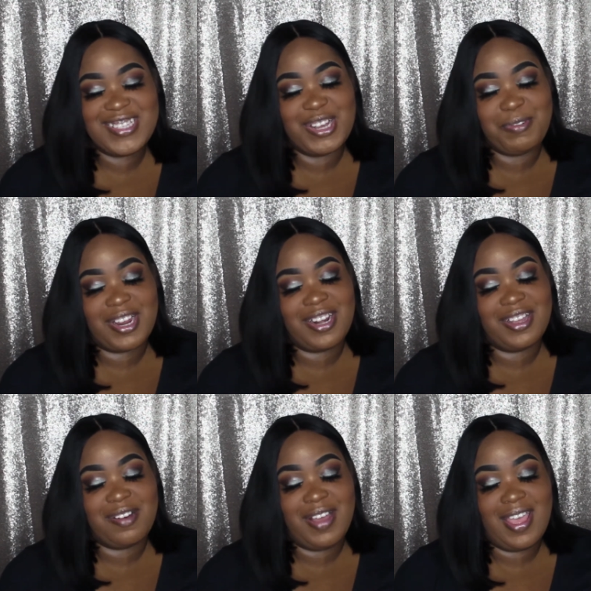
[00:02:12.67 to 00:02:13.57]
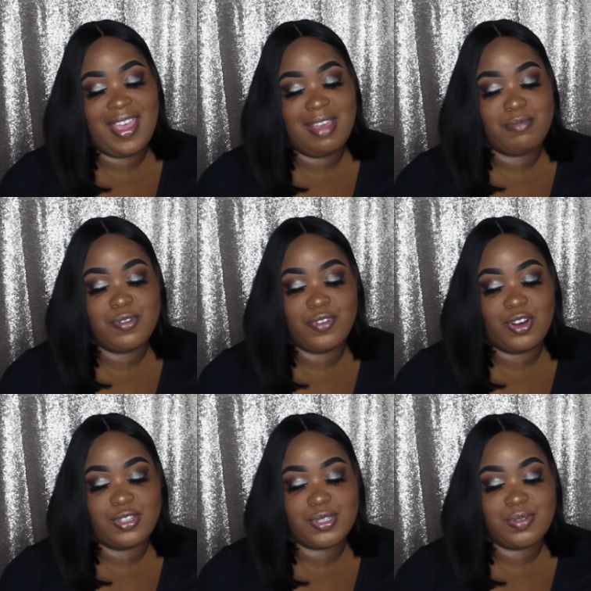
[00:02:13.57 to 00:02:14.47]
So we're gonna go ahead and move
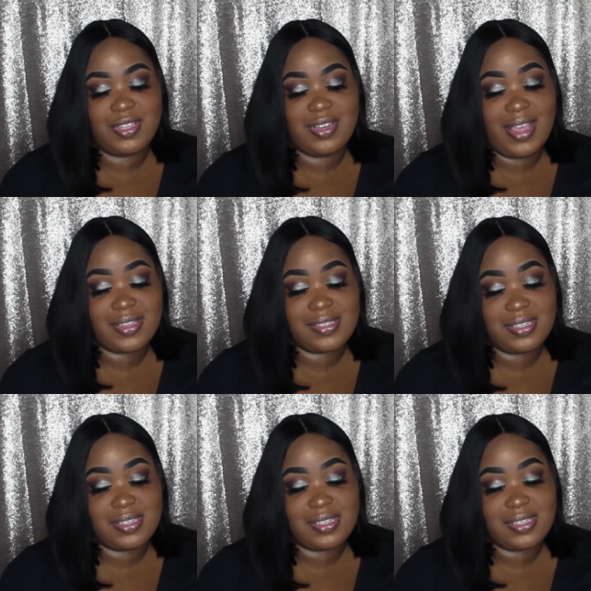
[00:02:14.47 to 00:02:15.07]
on to the next